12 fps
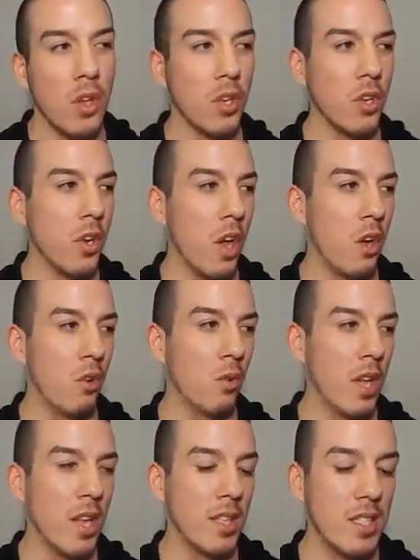You know,
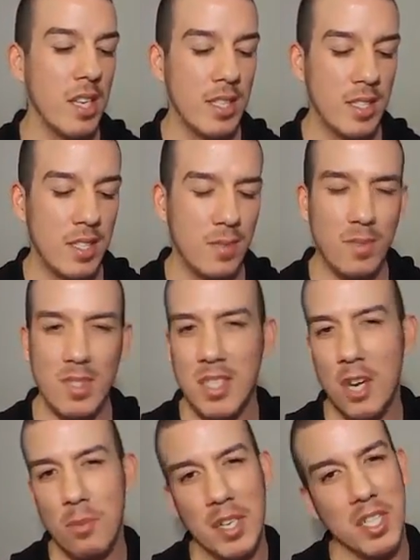it, it's
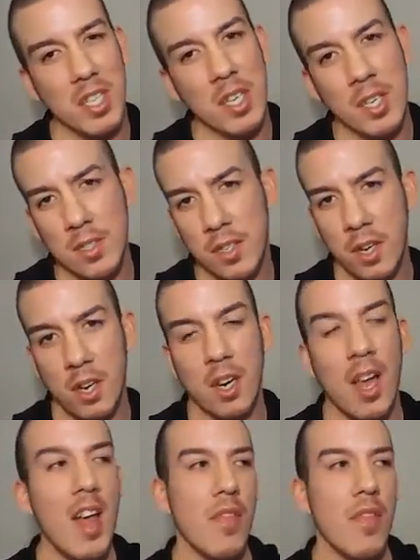so much easier